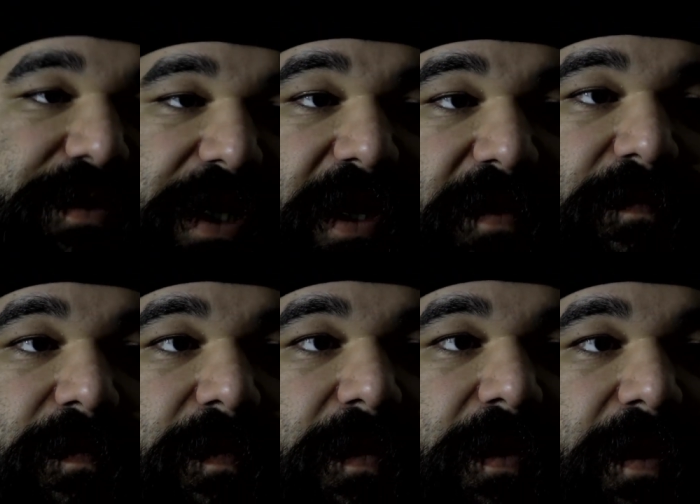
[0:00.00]
of
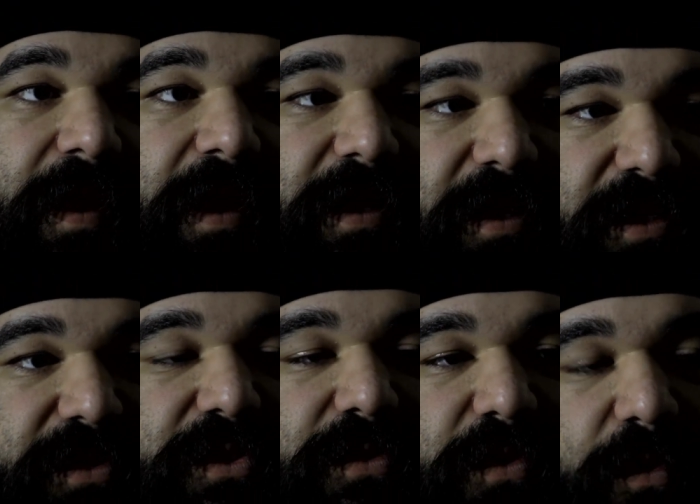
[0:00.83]
him and
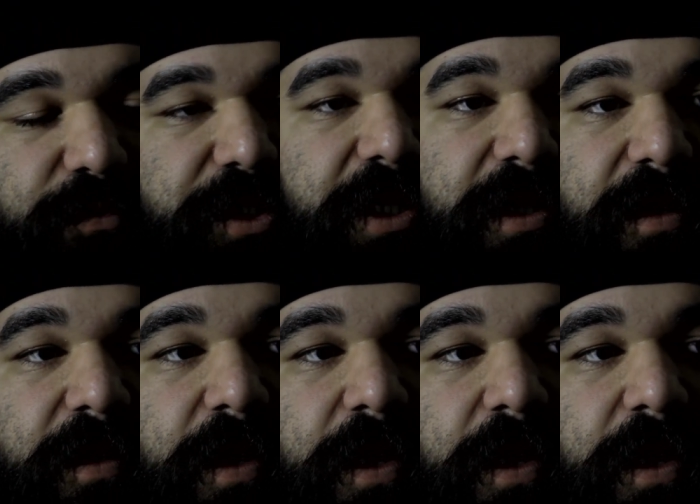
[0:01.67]
his coaching,